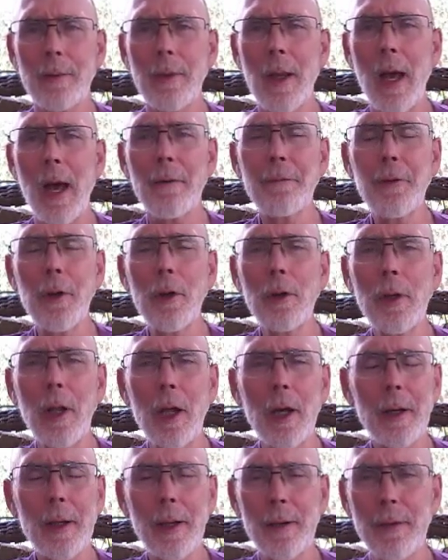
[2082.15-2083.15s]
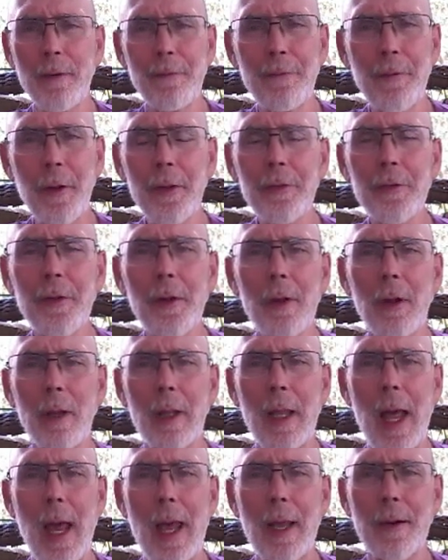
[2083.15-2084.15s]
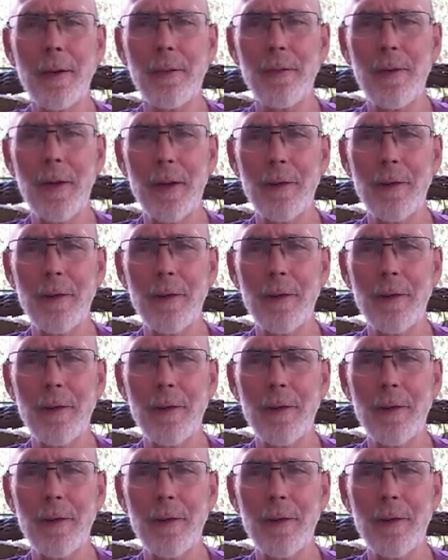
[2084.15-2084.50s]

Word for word: Now, if you look in the physical land of